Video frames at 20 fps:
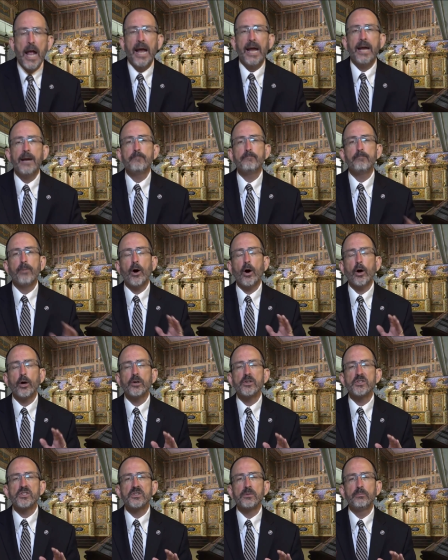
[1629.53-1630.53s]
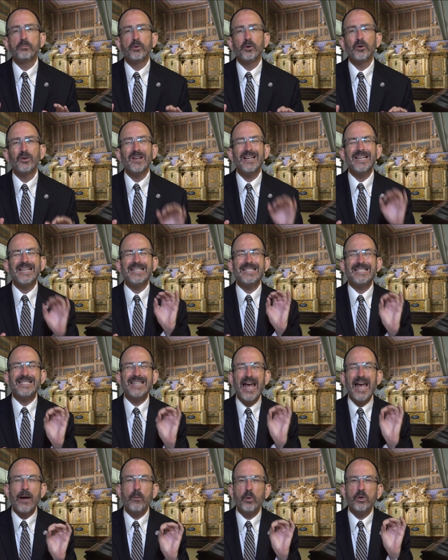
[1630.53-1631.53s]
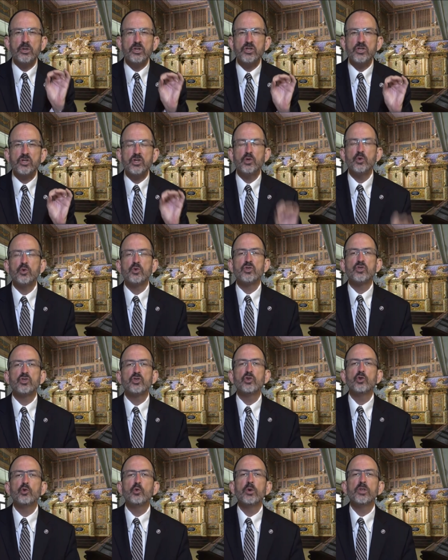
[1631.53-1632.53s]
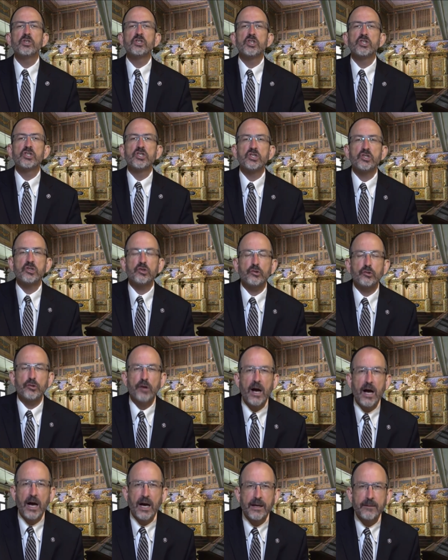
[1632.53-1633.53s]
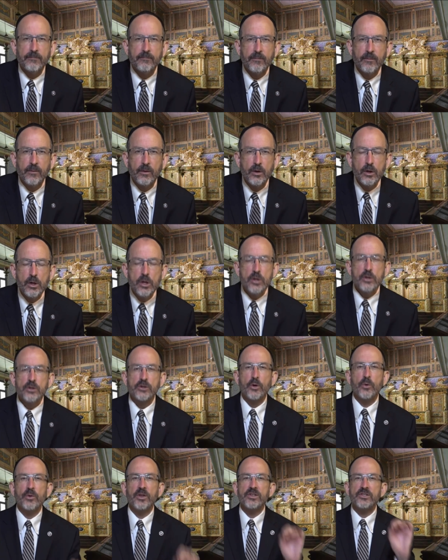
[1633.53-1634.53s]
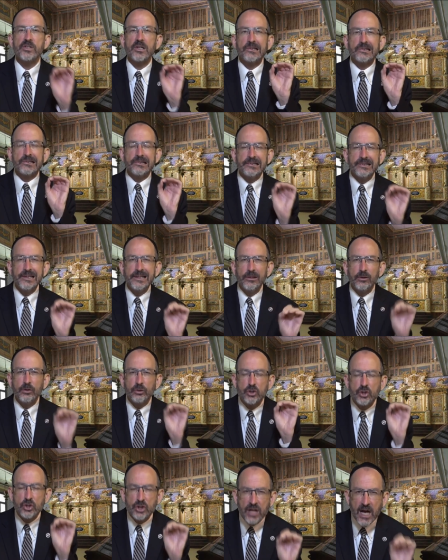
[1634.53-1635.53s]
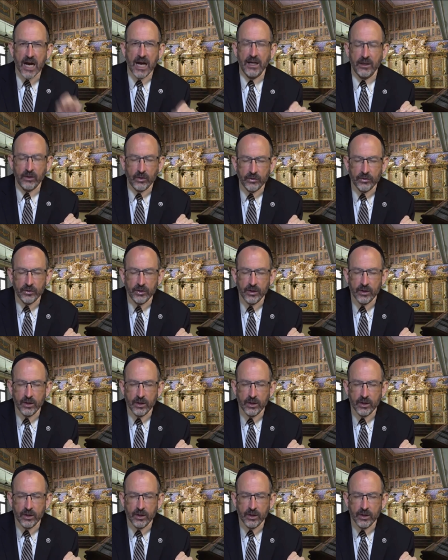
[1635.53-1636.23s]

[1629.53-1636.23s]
A participle is that which is used to describe. So, this little child,